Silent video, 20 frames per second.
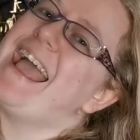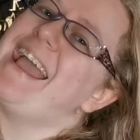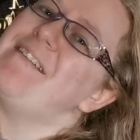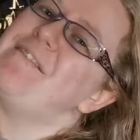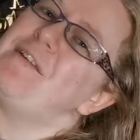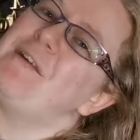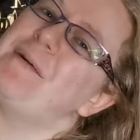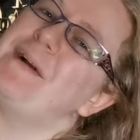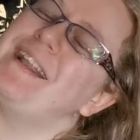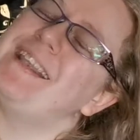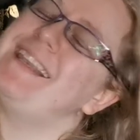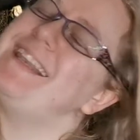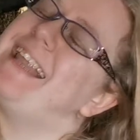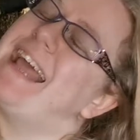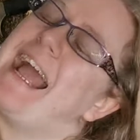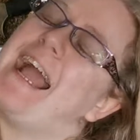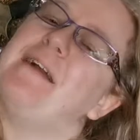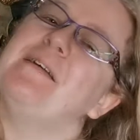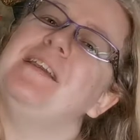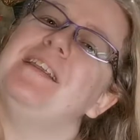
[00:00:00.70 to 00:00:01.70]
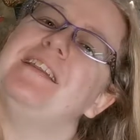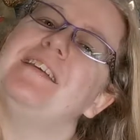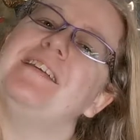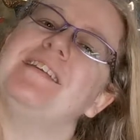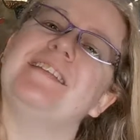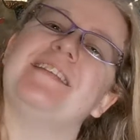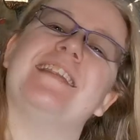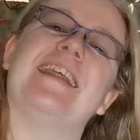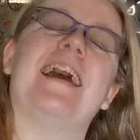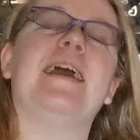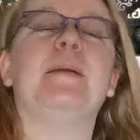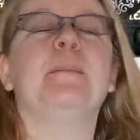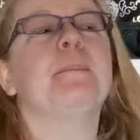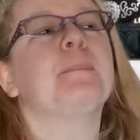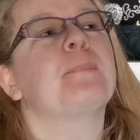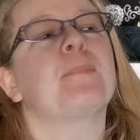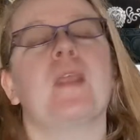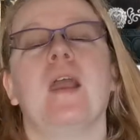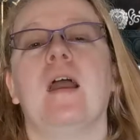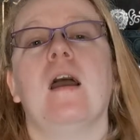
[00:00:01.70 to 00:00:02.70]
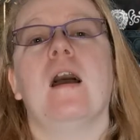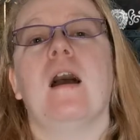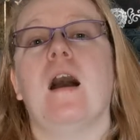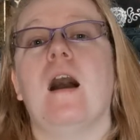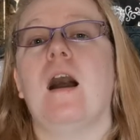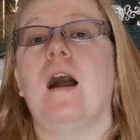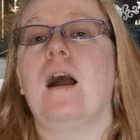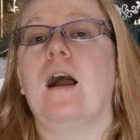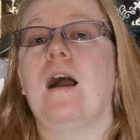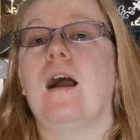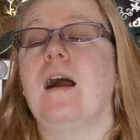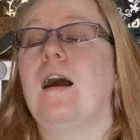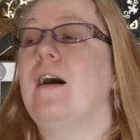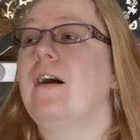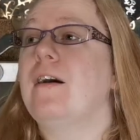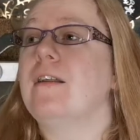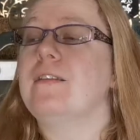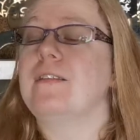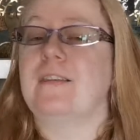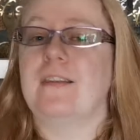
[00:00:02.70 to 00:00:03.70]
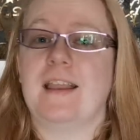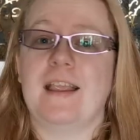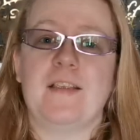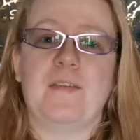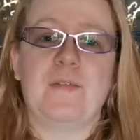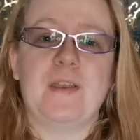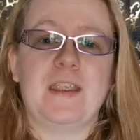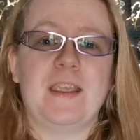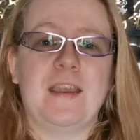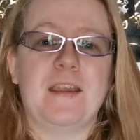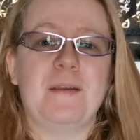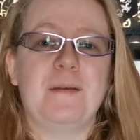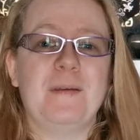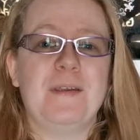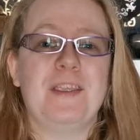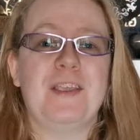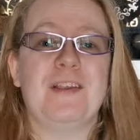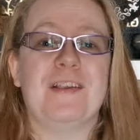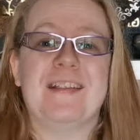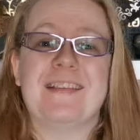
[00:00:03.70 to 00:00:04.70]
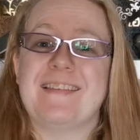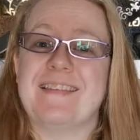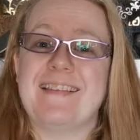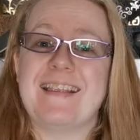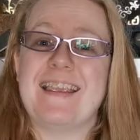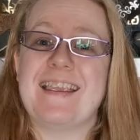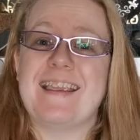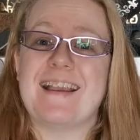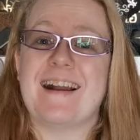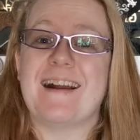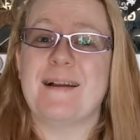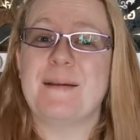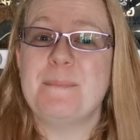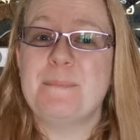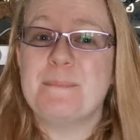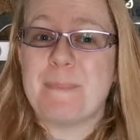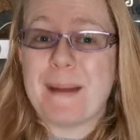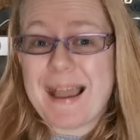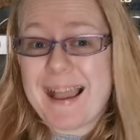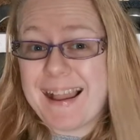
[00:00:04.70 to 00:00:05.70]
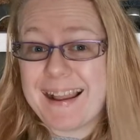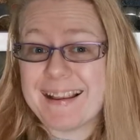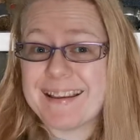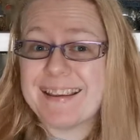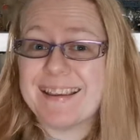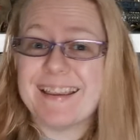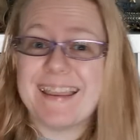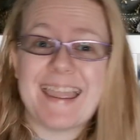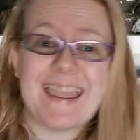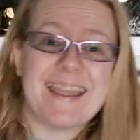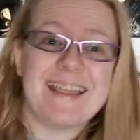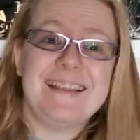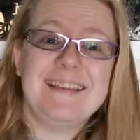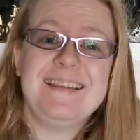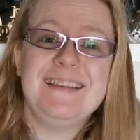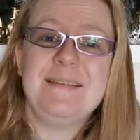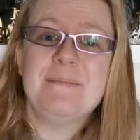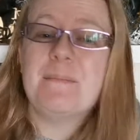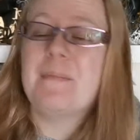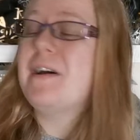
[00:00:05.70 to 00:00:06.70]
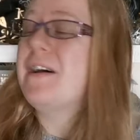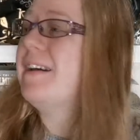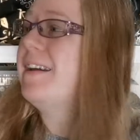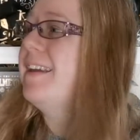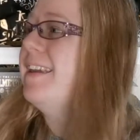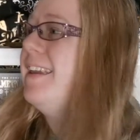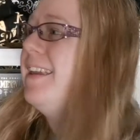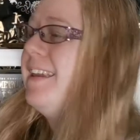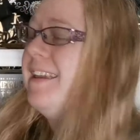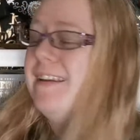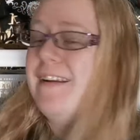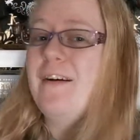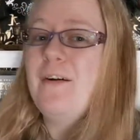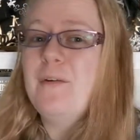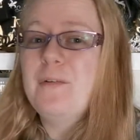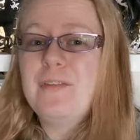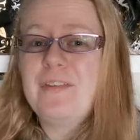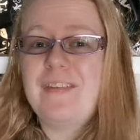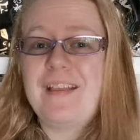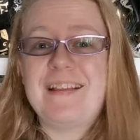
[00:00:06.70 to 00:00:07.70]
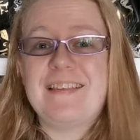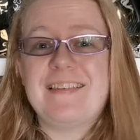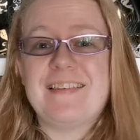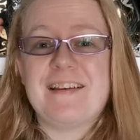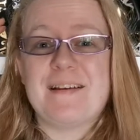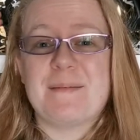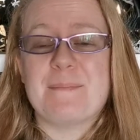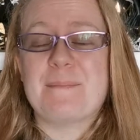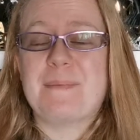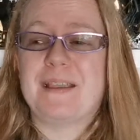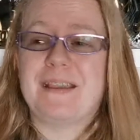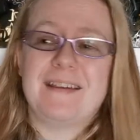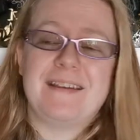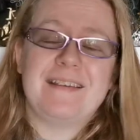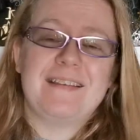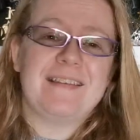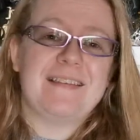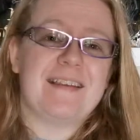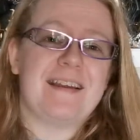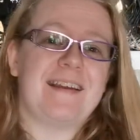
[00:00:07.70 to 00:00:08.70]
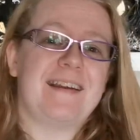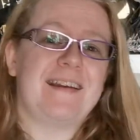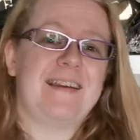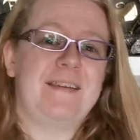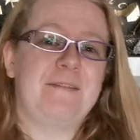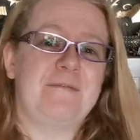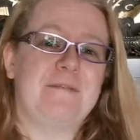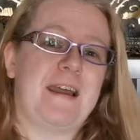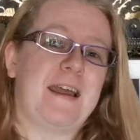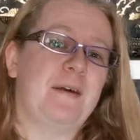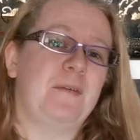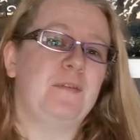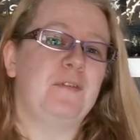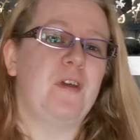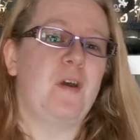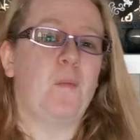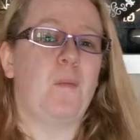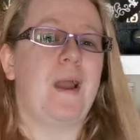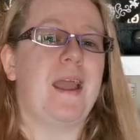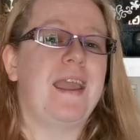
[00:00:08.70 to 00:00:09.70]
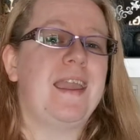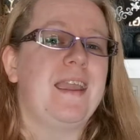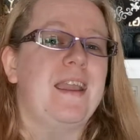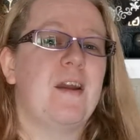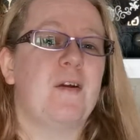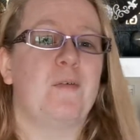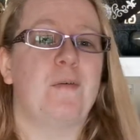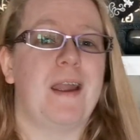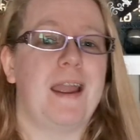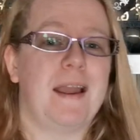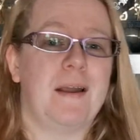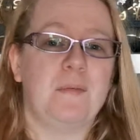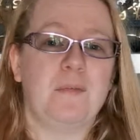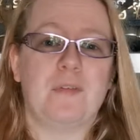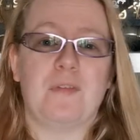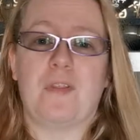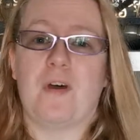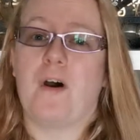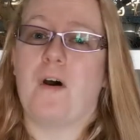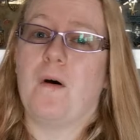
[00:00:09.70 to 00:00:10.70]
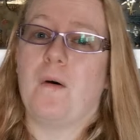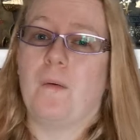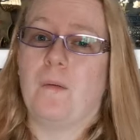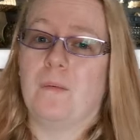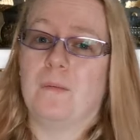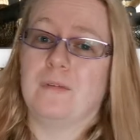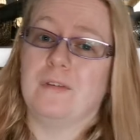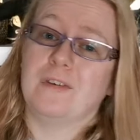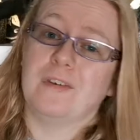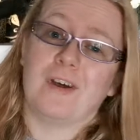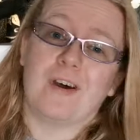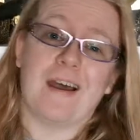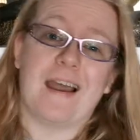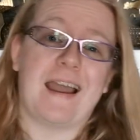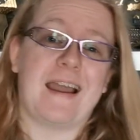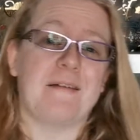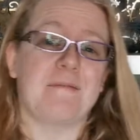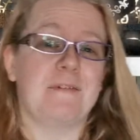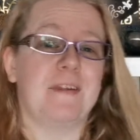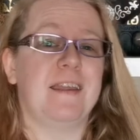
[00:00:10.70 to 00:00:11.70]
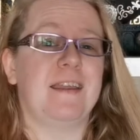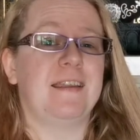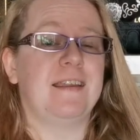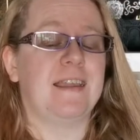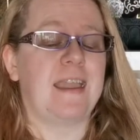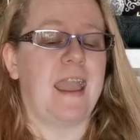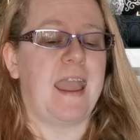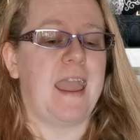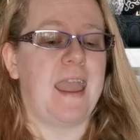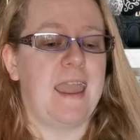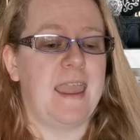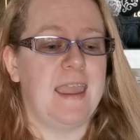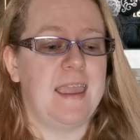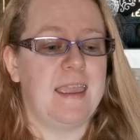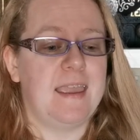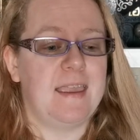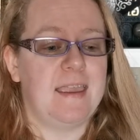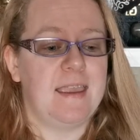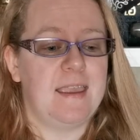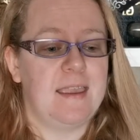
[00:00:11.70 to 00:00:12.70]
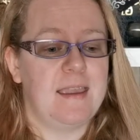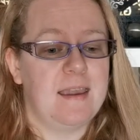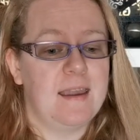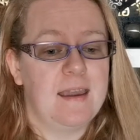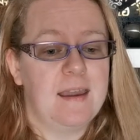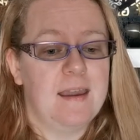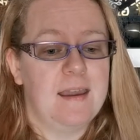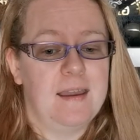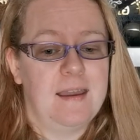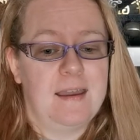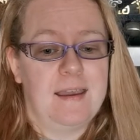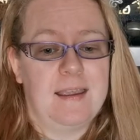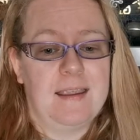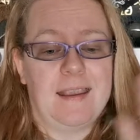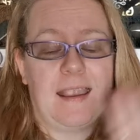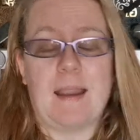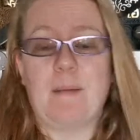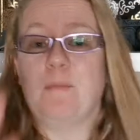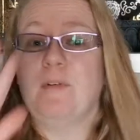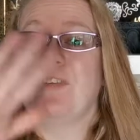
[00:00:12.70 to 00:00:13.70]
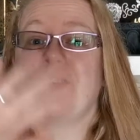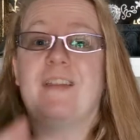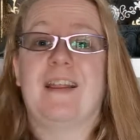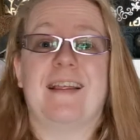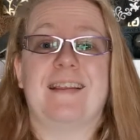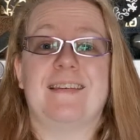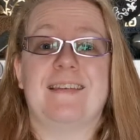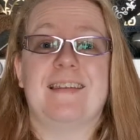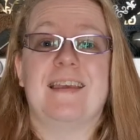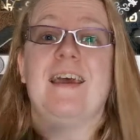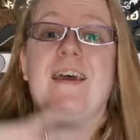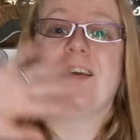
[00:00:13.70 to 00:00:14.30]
Hey everyone, how are you doing today? On today's video, you can see I'm back in my old setup because I found a way around the whole not having a camera stand.